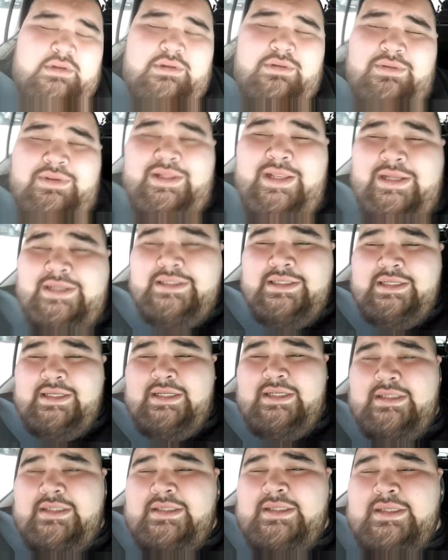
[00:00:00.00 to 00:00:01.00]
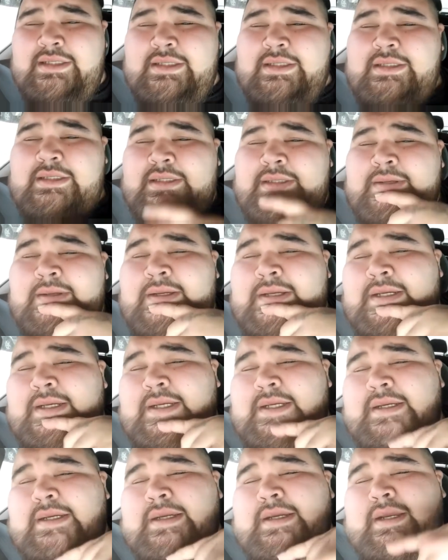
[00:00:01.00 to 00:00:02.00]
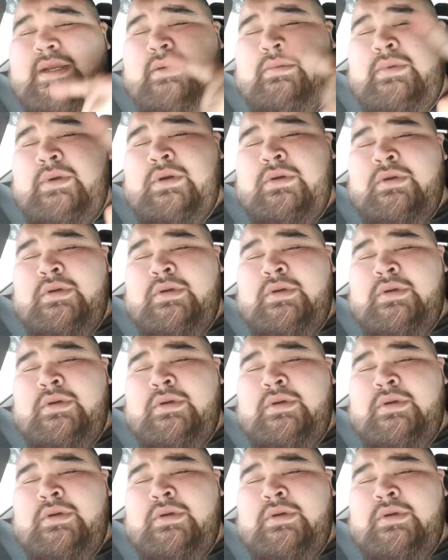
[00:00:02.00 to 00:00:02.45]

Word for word: Old lazy ass niggas. And we're